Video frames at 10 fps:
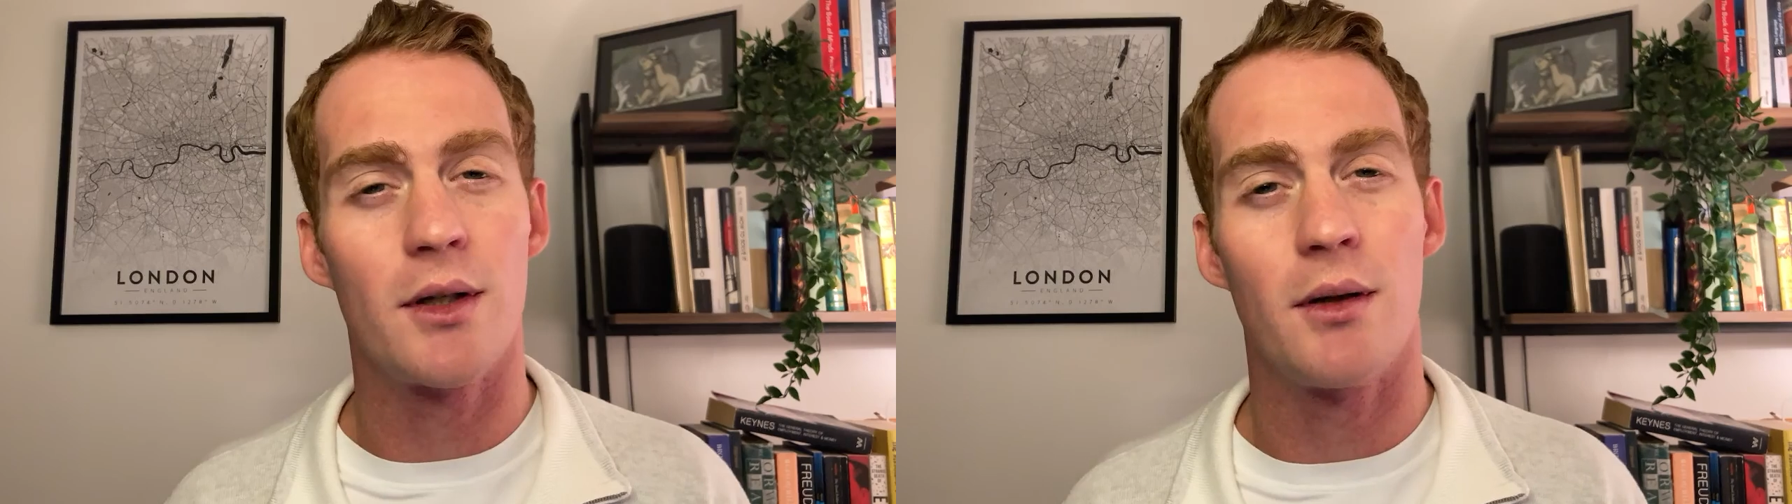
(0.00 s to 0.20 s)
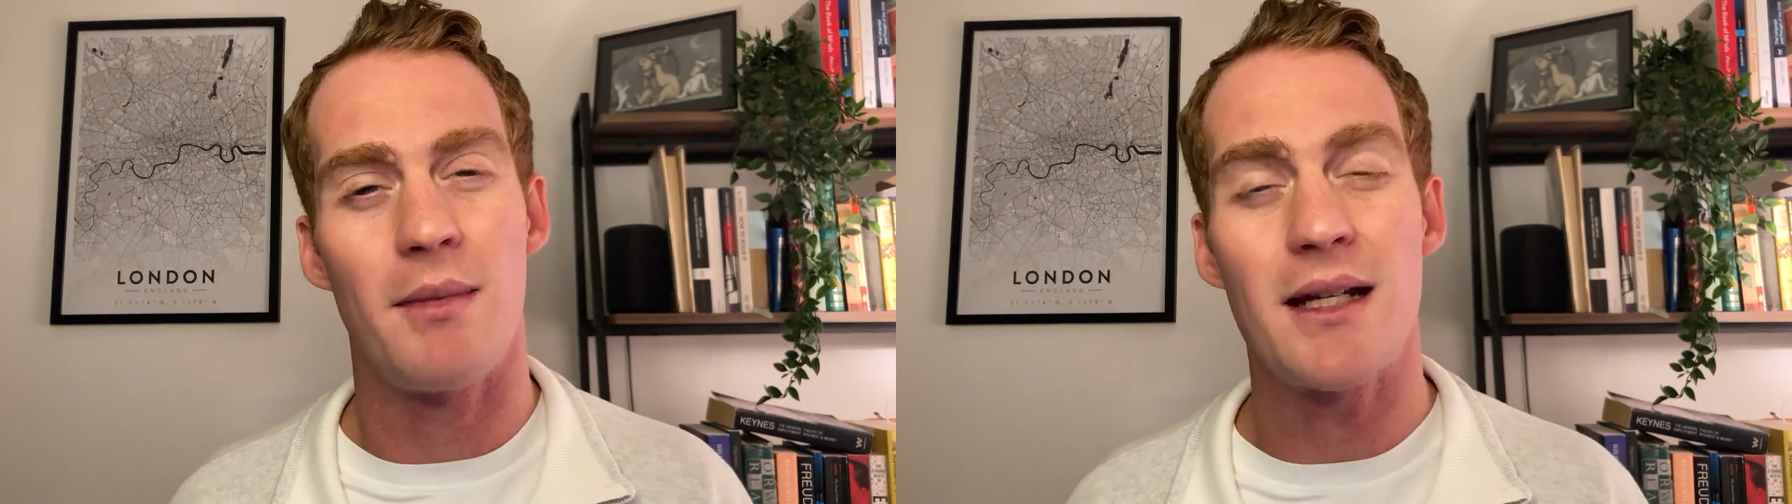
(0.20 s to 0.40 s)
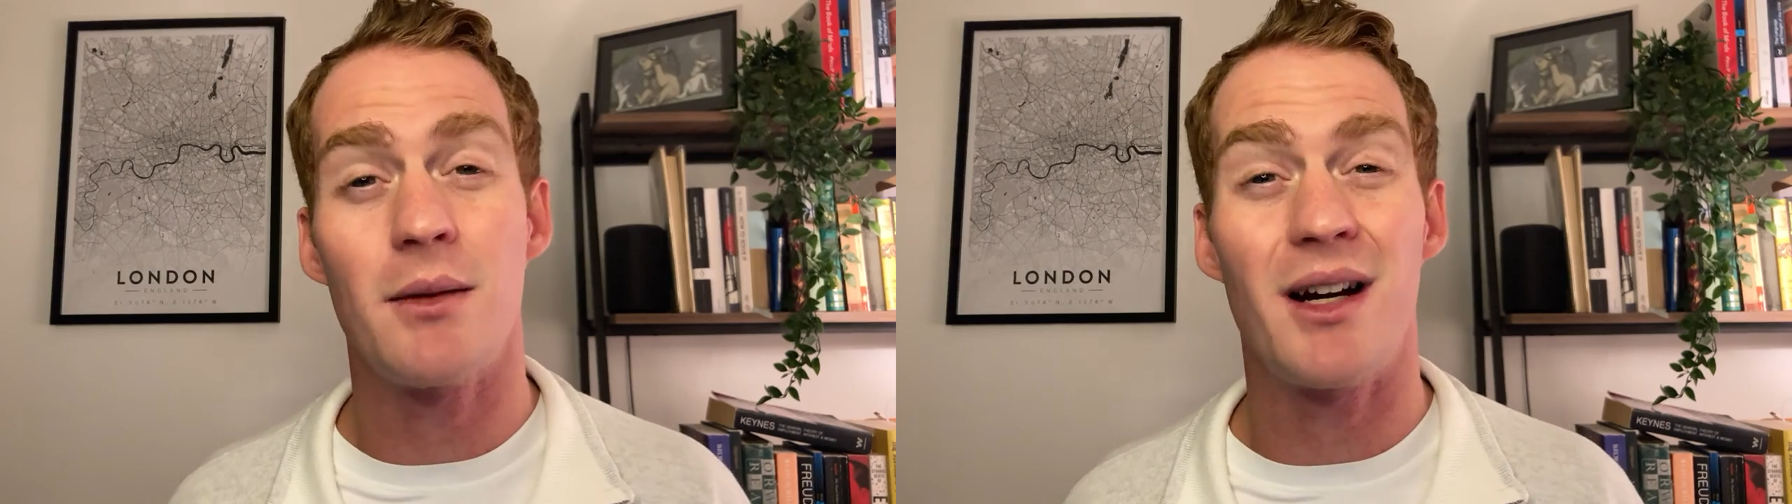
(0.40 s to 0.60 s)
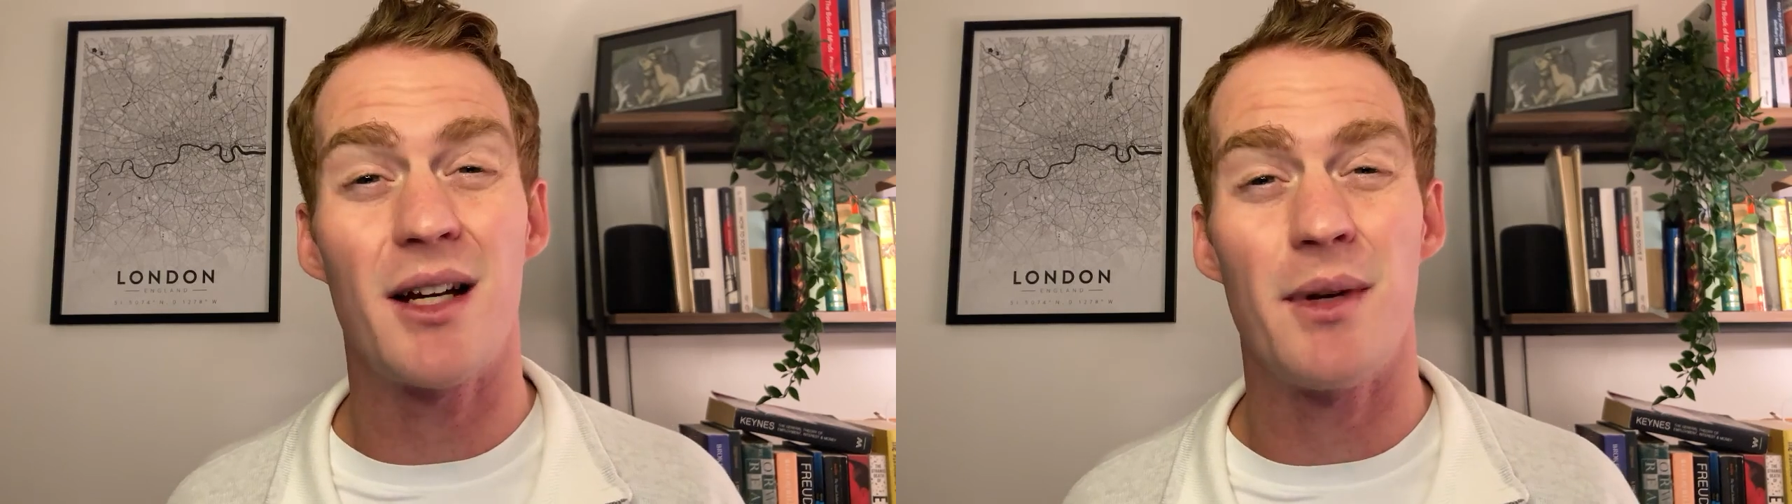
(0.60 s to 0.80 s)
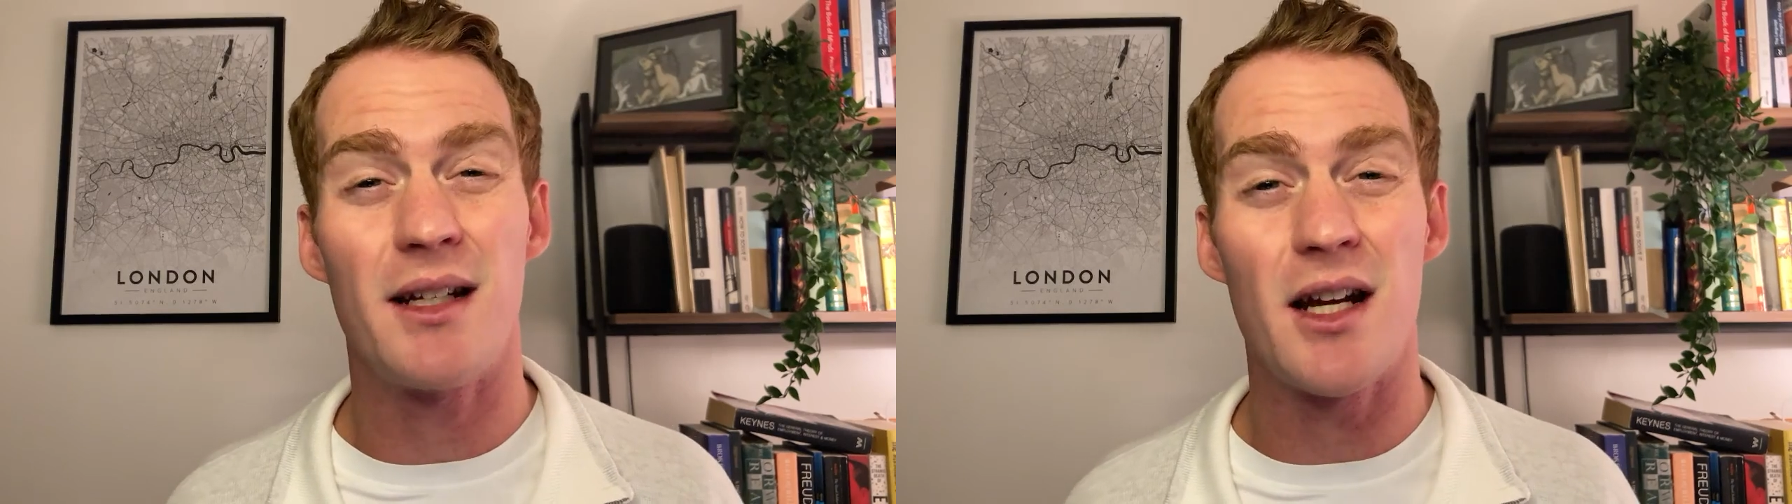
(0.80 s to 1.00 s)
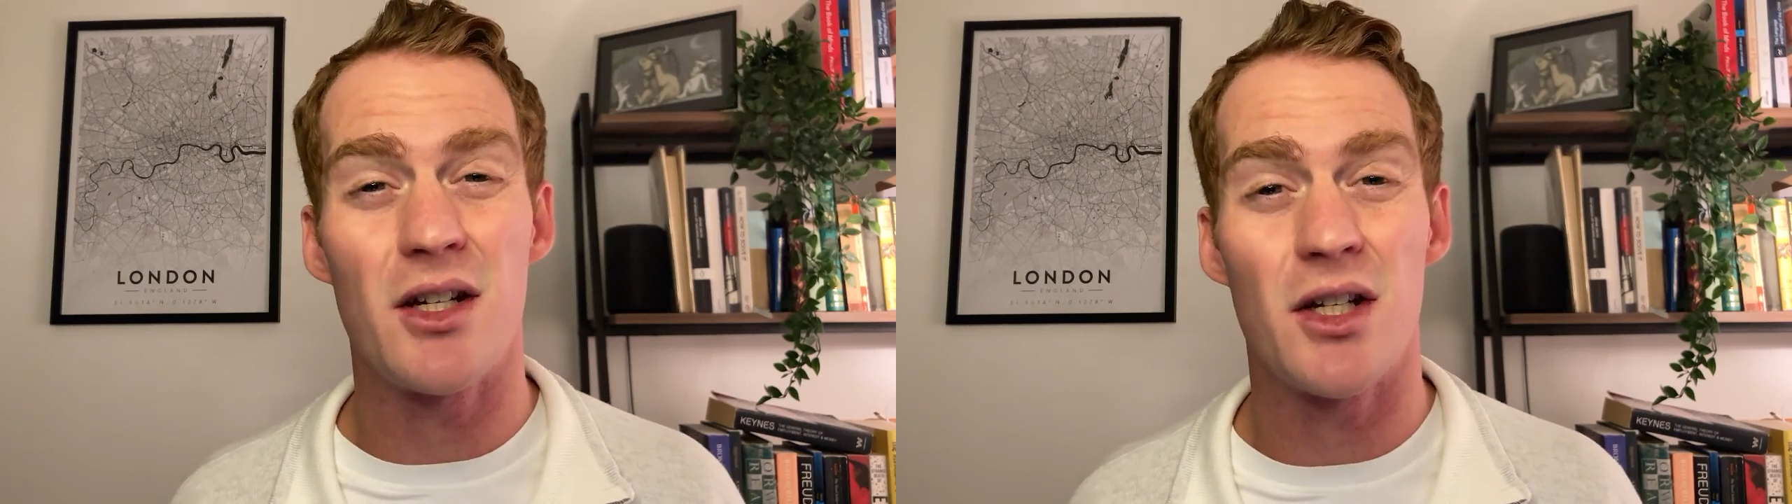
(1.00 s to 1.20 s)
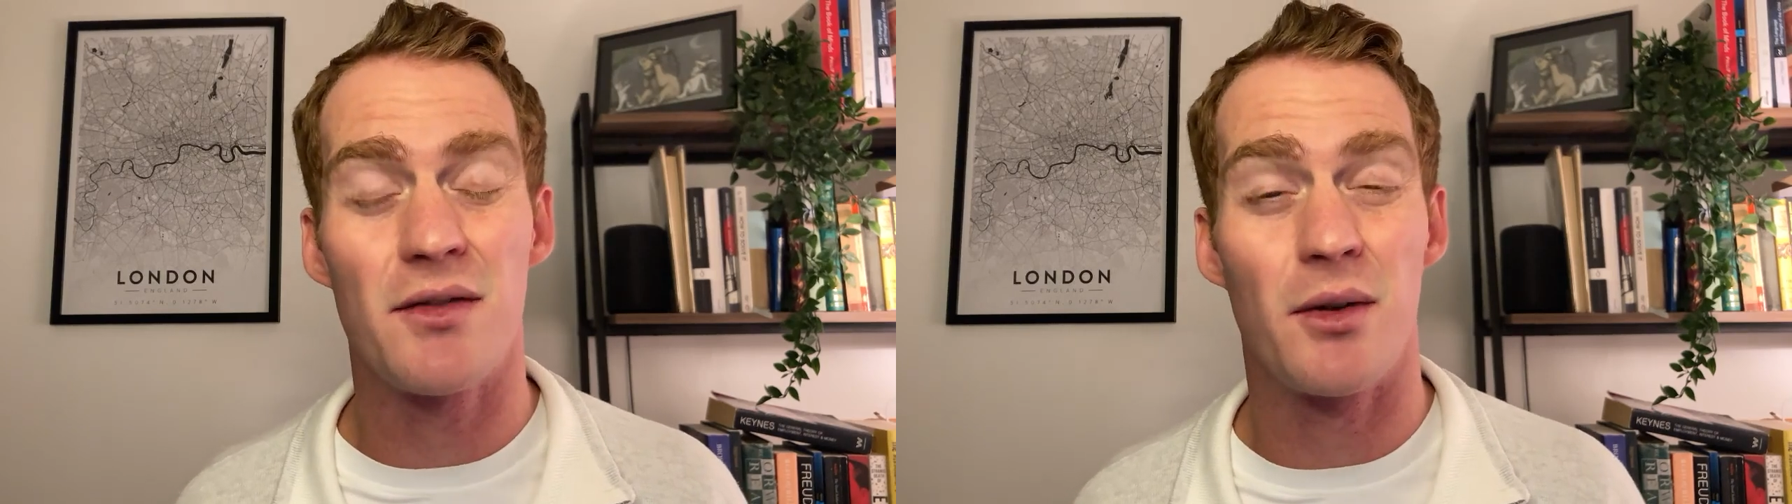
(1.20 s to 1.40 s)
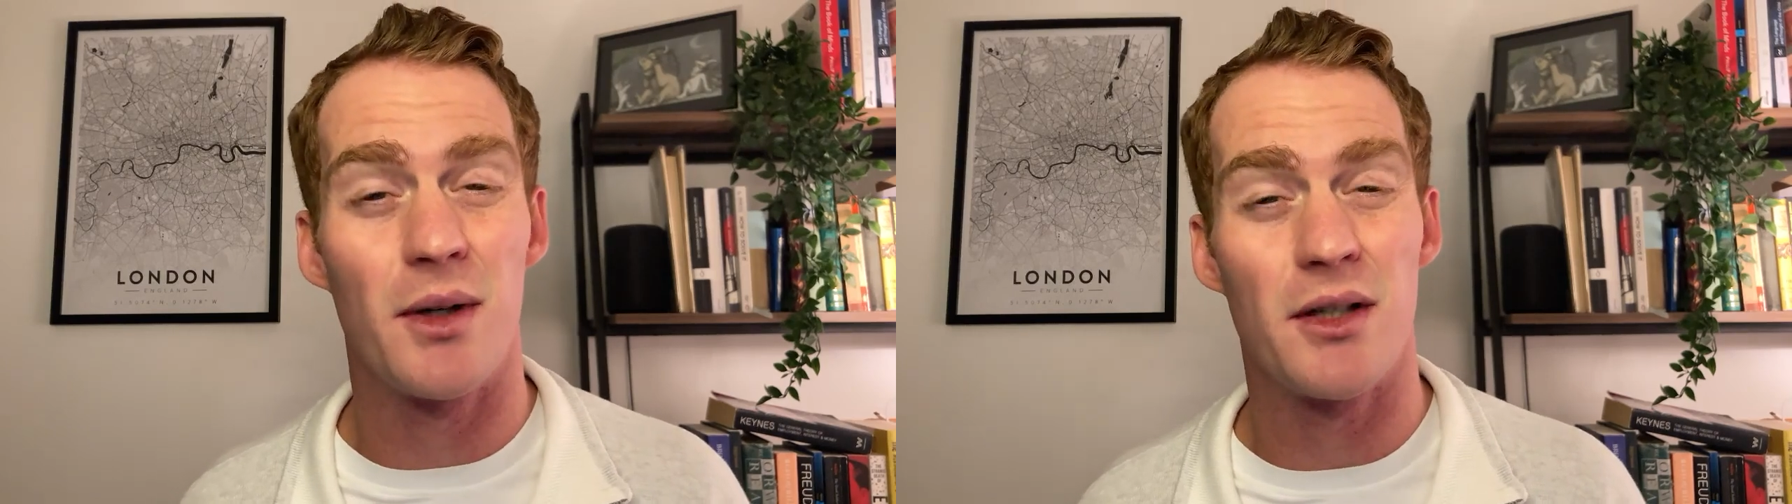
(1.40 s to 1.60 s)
make some recommendations for what